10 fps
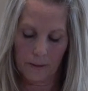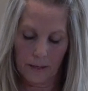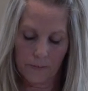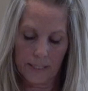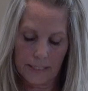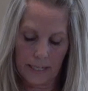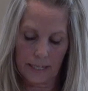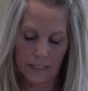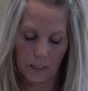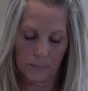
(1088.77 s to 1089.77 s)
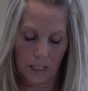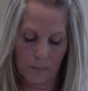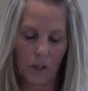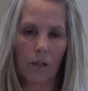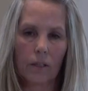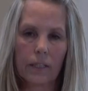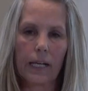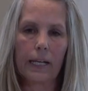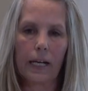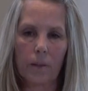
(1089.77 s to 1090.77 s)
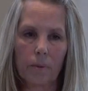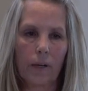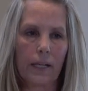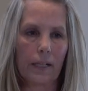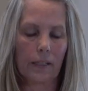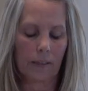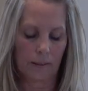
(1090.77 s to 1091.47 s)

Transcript: Every day, sometimes all day, I prayed it.